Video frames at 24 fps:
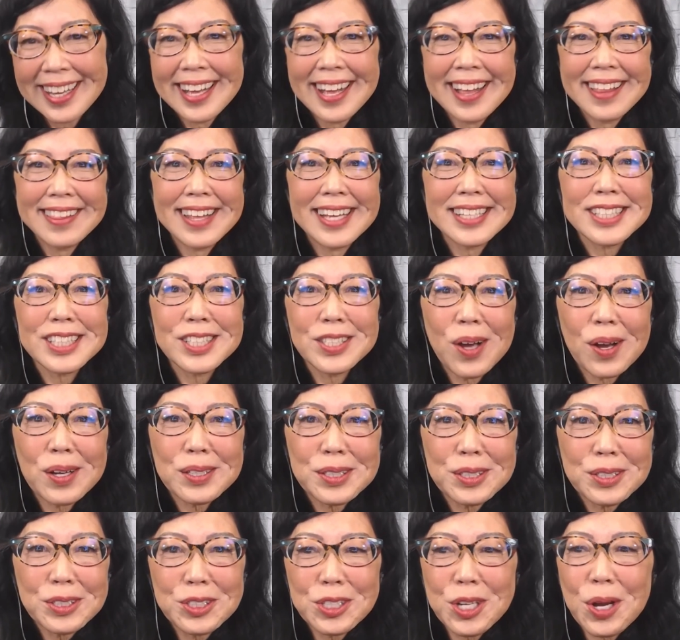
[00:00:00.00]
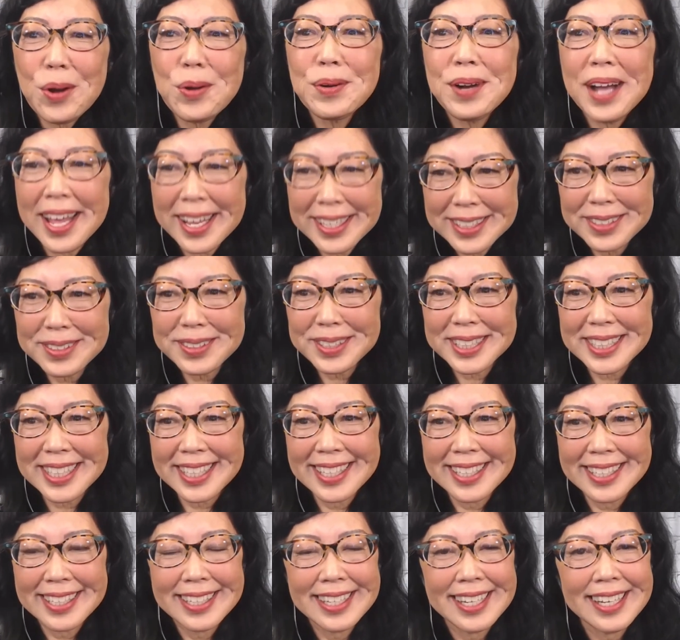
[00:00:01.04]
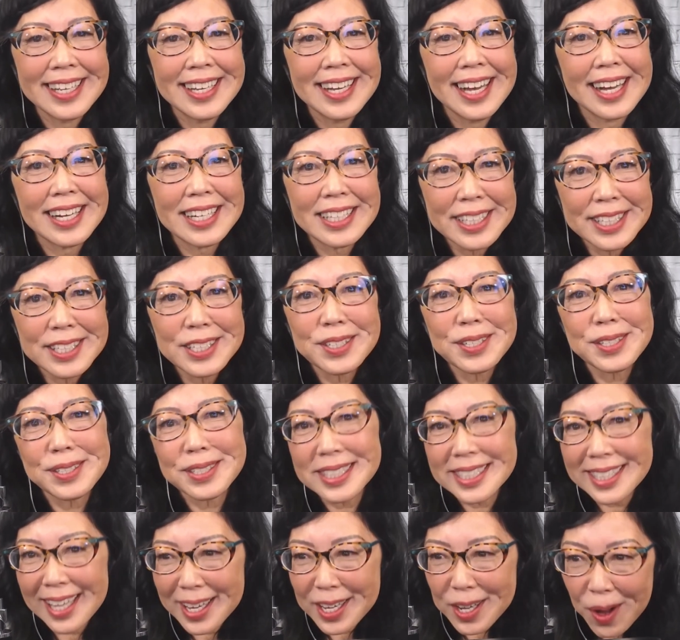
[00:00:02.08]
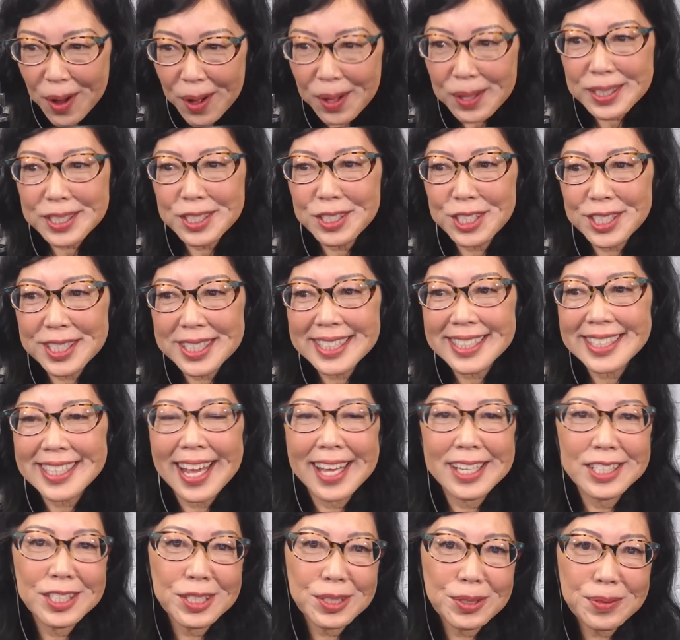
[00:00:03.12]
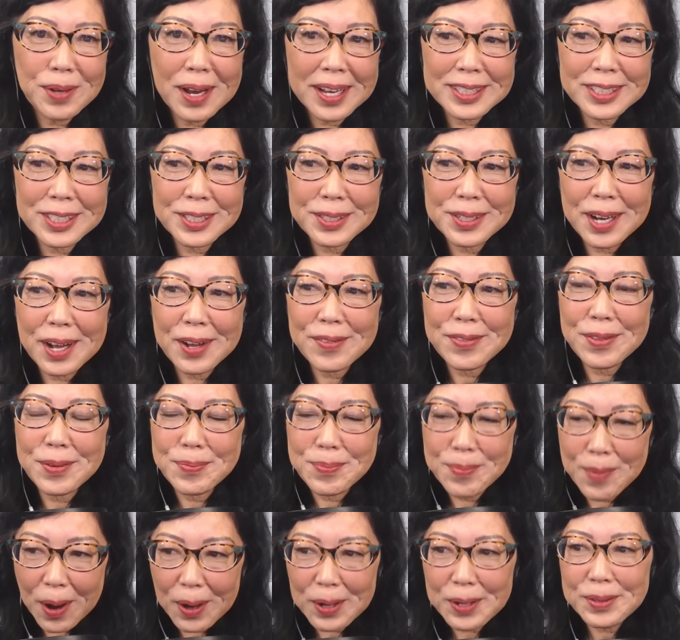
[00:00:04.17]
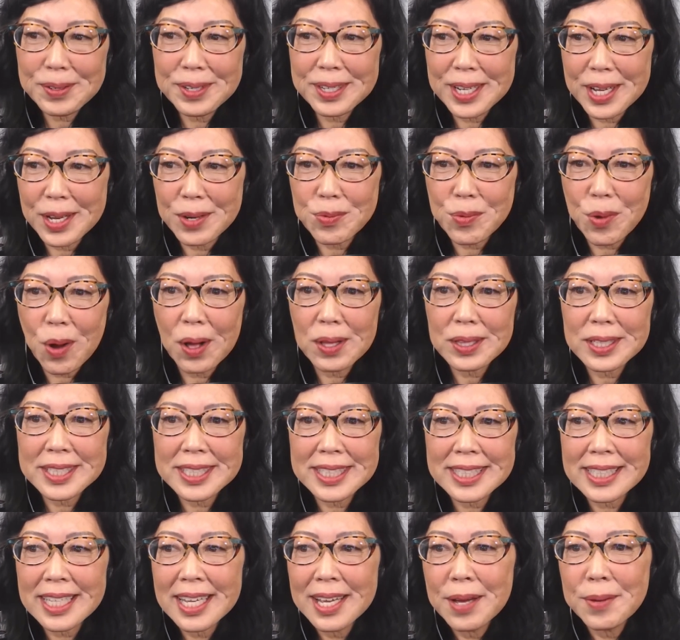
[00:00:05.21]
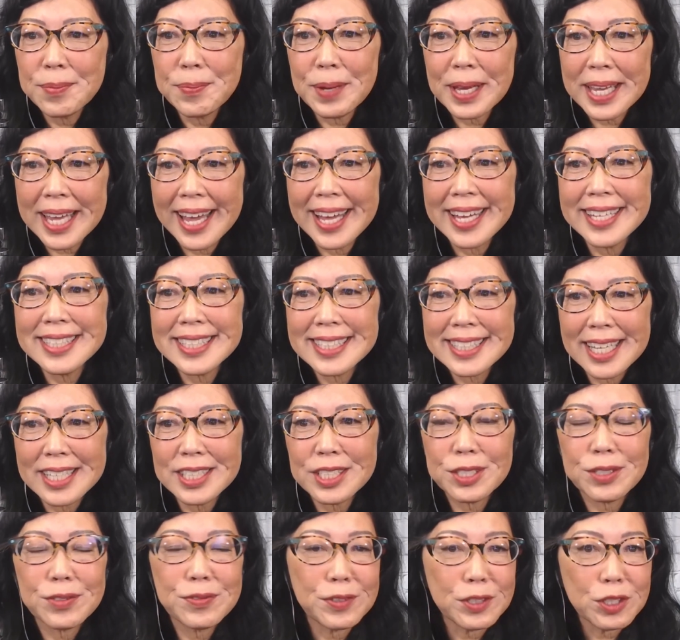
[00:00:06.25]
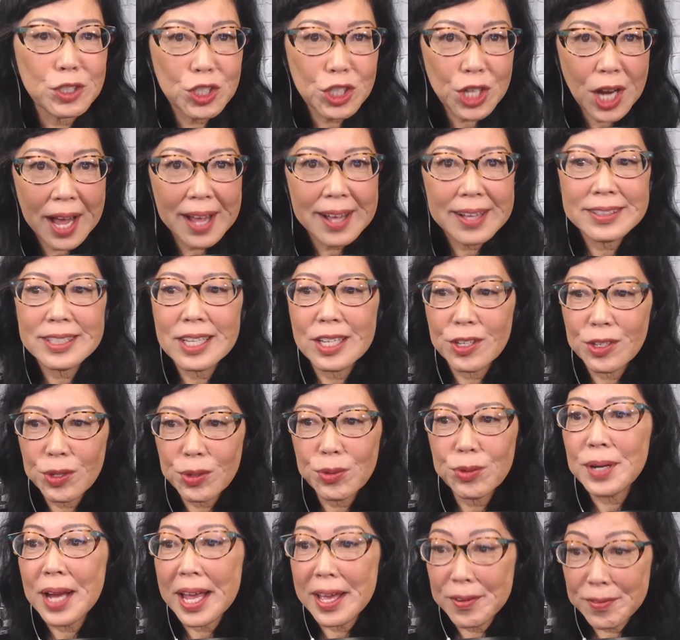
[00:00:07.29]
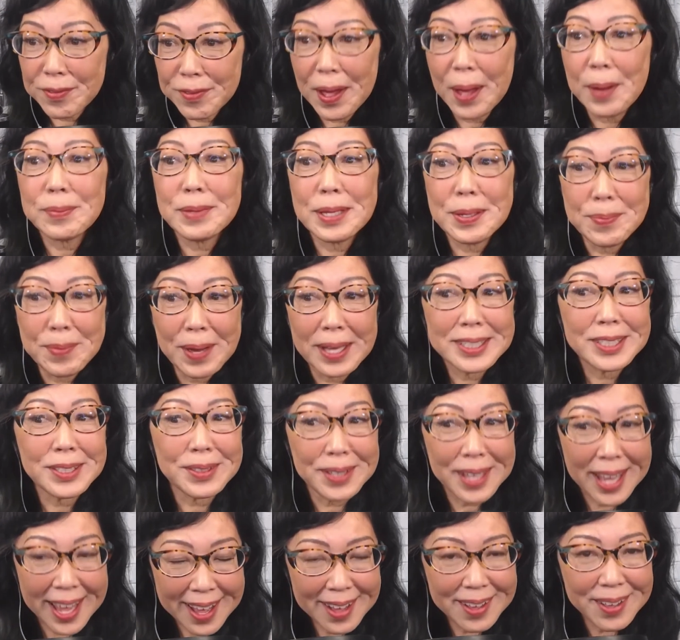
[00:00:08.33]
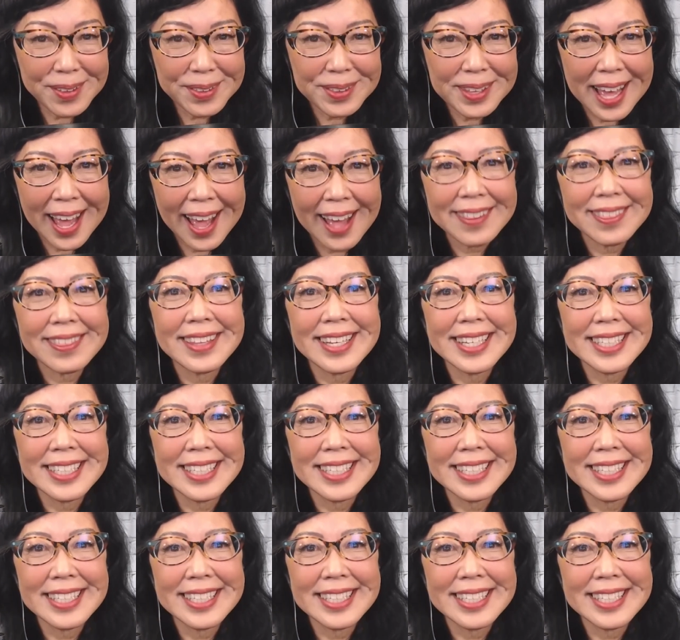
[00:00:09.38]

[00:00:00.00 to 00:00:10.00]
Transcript: That's Dr. Jo Henderson, a clinical psychologist and director of the Margaret and Wallace McCain Center for Child, Youth, and Family Mental Health at the